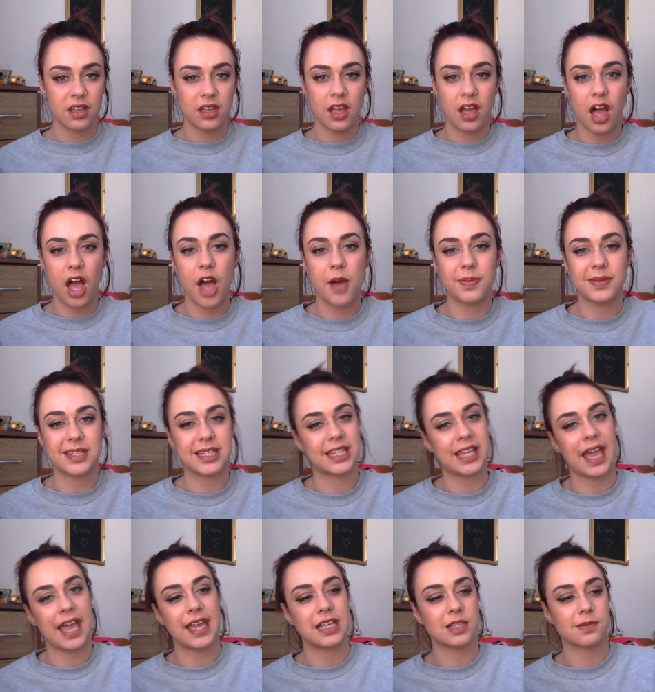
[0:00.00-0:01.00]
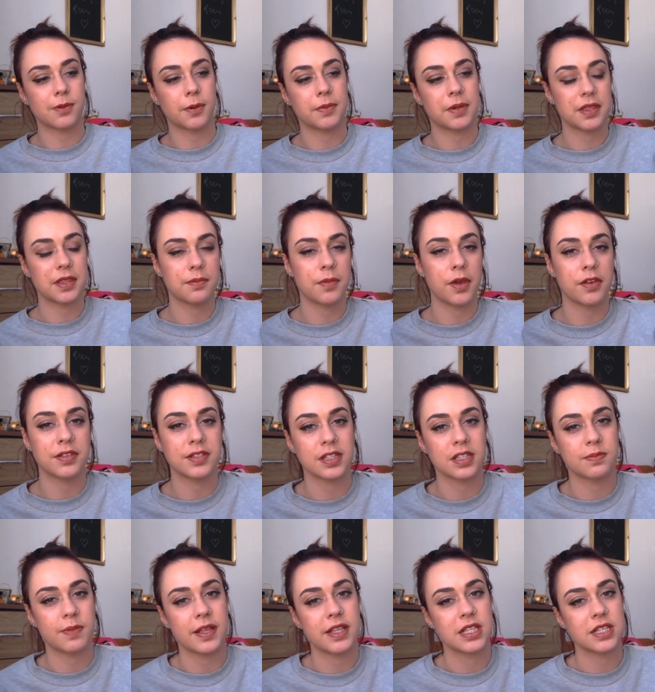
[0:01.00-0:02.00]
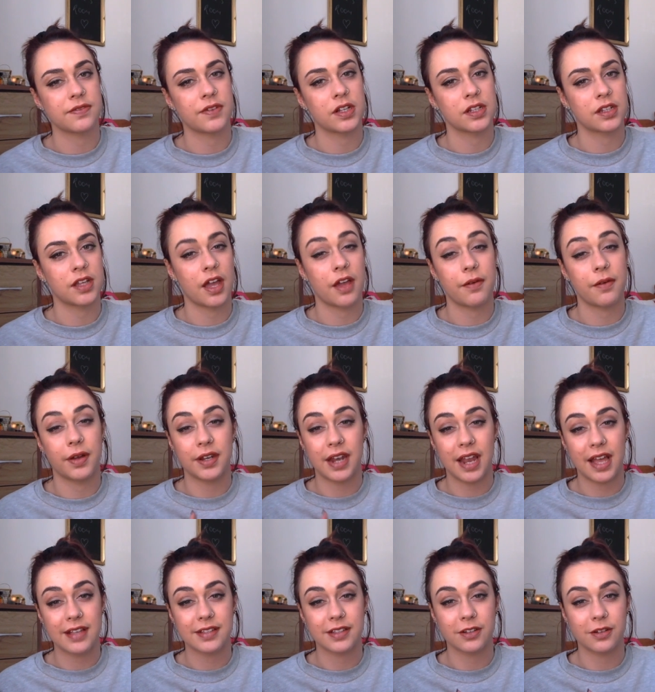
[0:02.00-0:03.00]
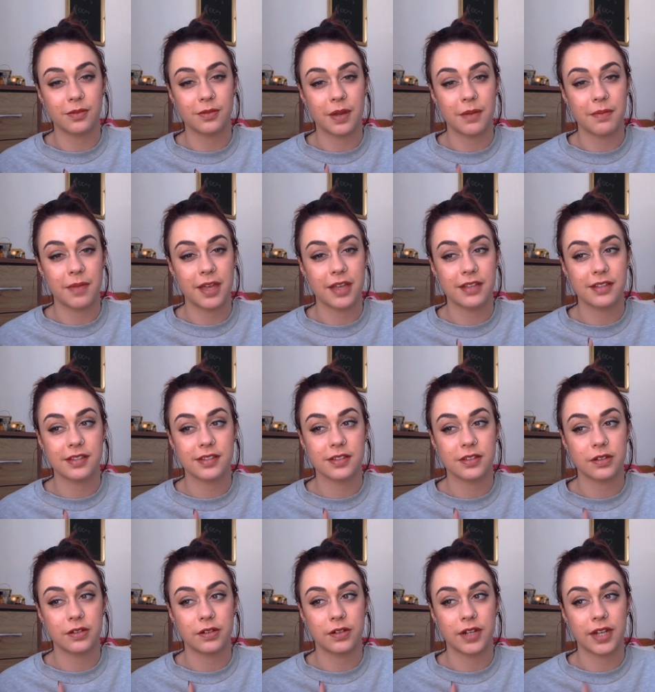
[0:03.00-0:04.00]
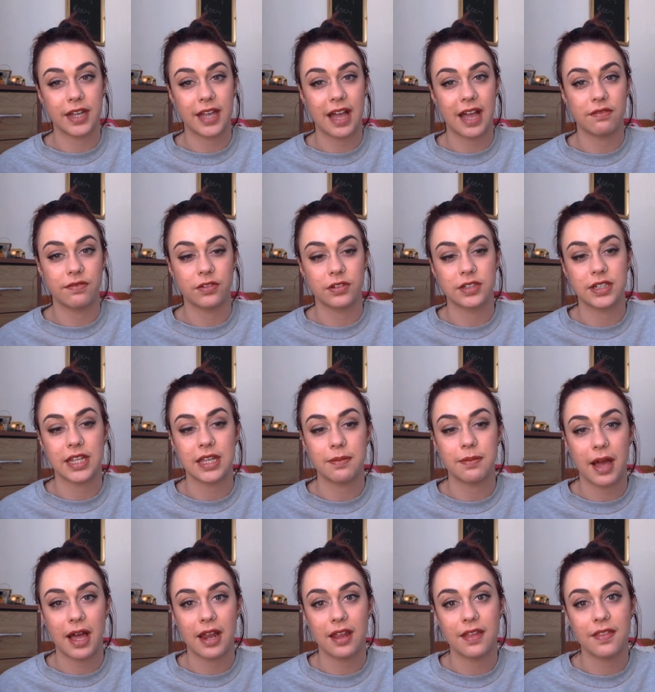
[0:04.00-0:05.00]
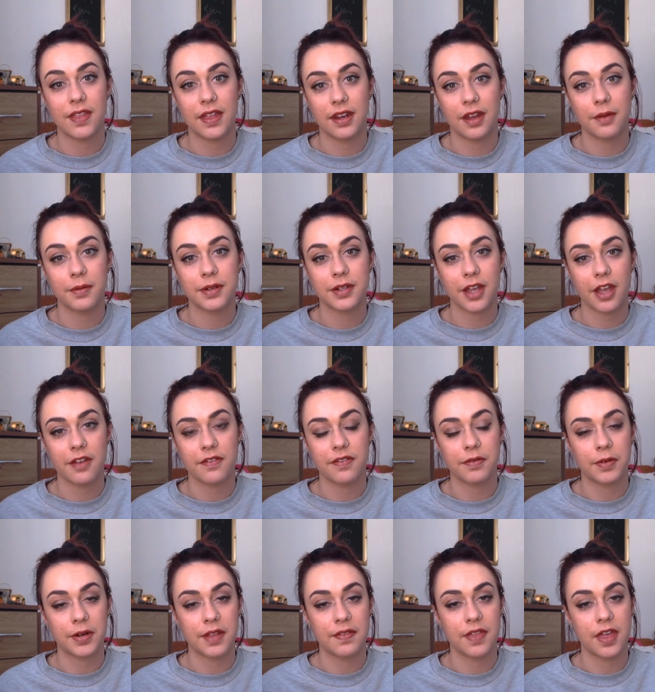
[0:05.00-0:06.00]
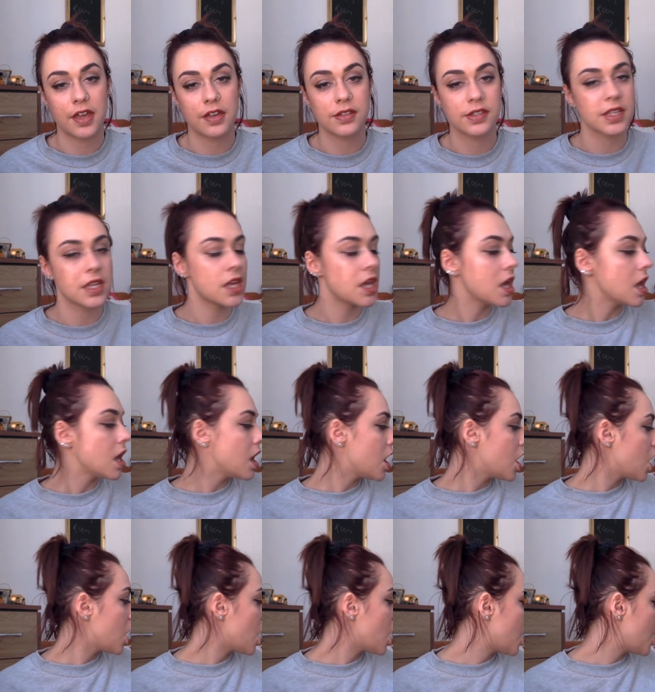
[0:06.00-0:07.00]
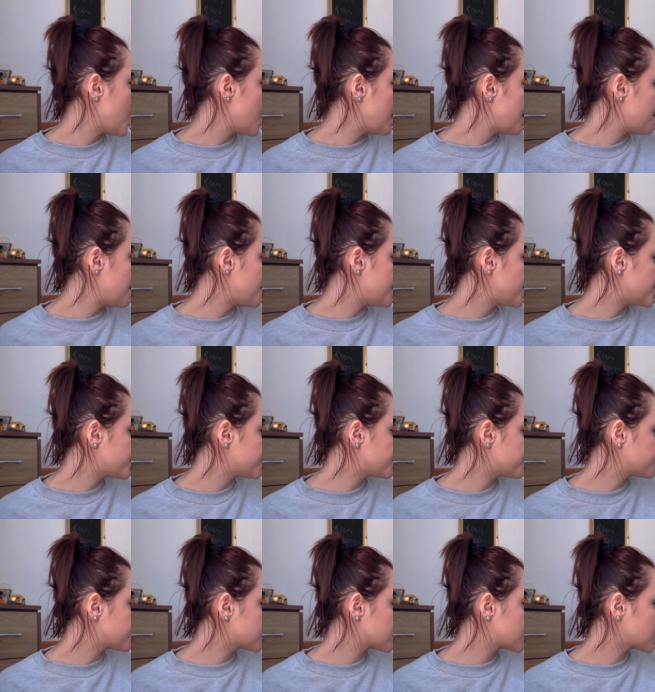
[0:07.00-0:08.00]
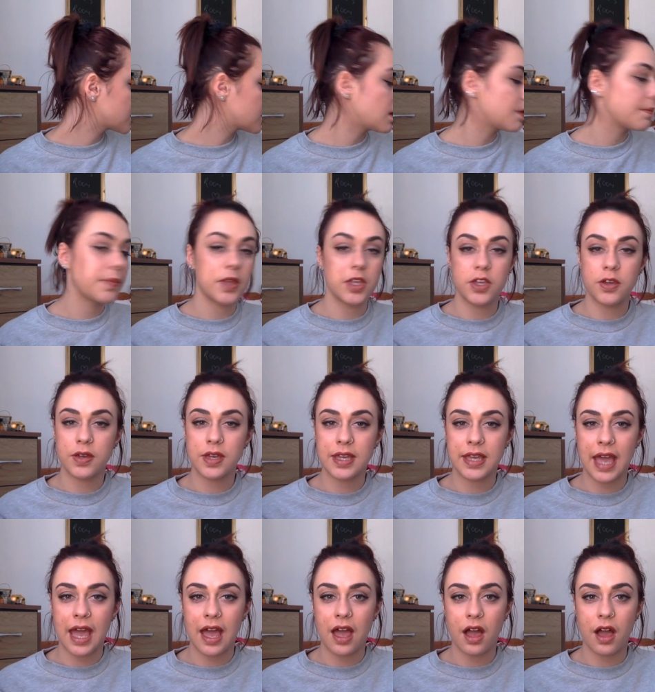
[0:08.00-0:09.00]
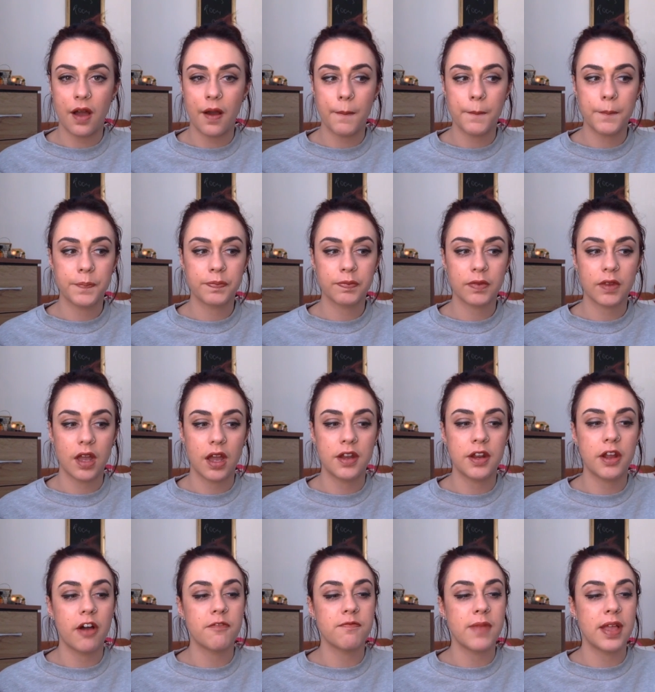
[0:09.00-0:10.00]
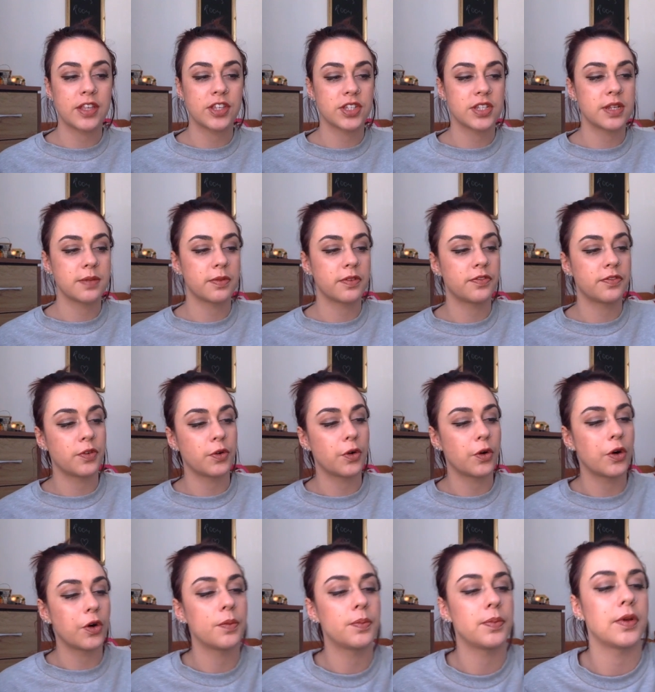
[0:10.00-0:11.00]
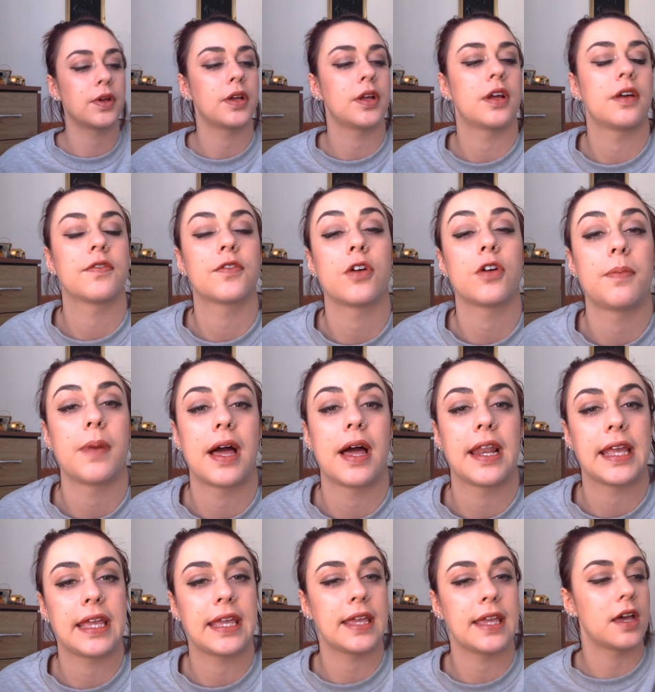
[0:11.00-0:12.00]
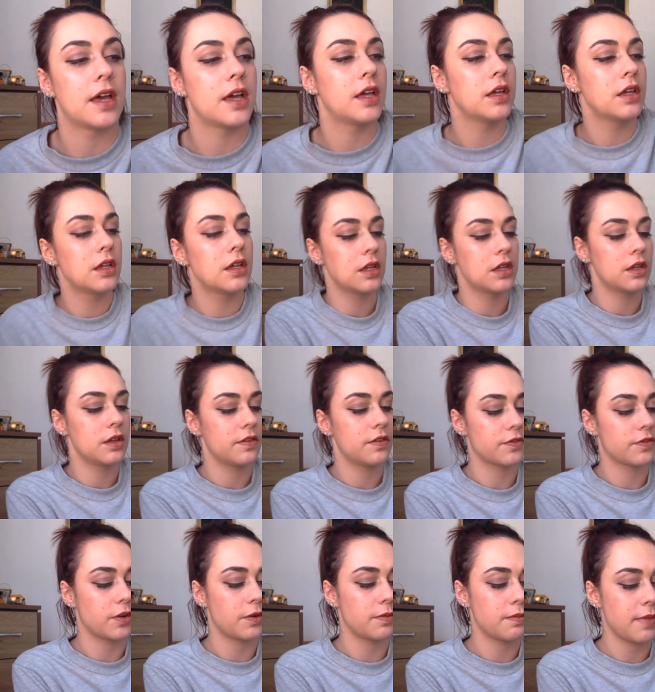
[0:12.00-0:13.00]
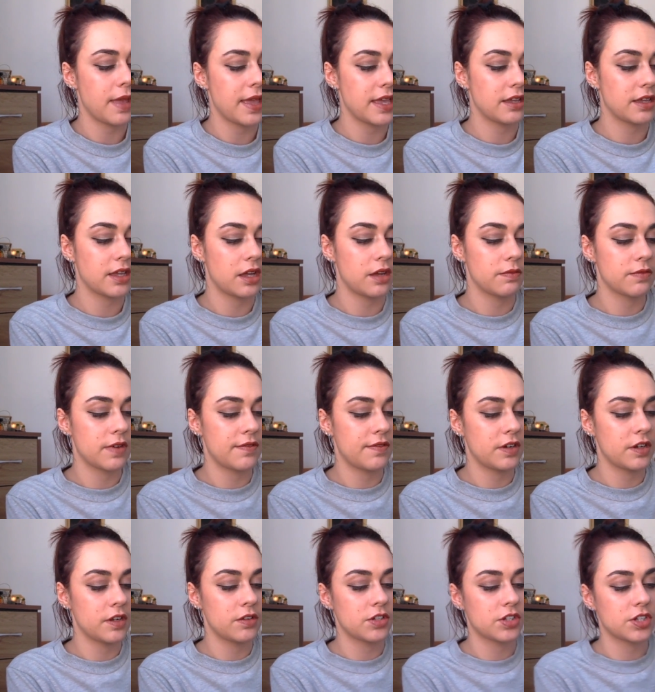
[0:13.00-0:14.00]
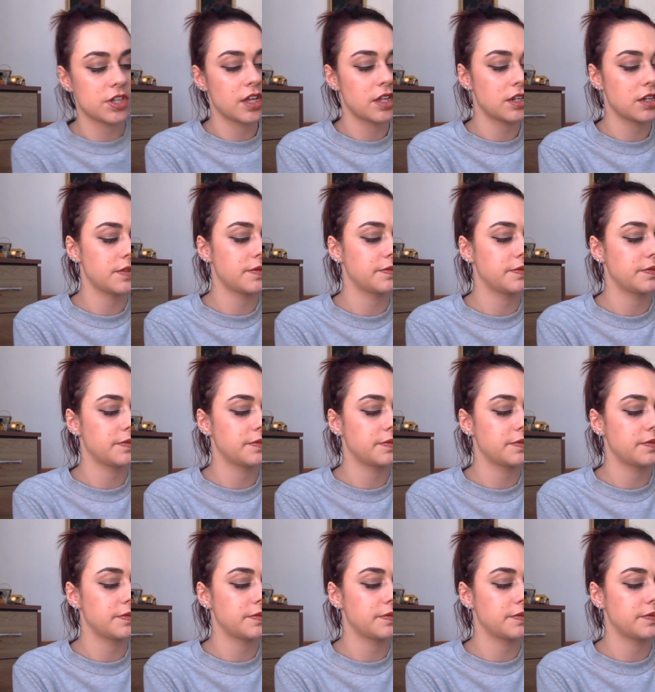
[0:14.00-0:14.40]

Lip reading: Urban Decay is probably the most expensive I'd go, unless I got my mitts on a Kat Von D palette, then I would go for one of those. But you can get, I know I've mentioned it before, but I've got a palette here from Makeup Revolution,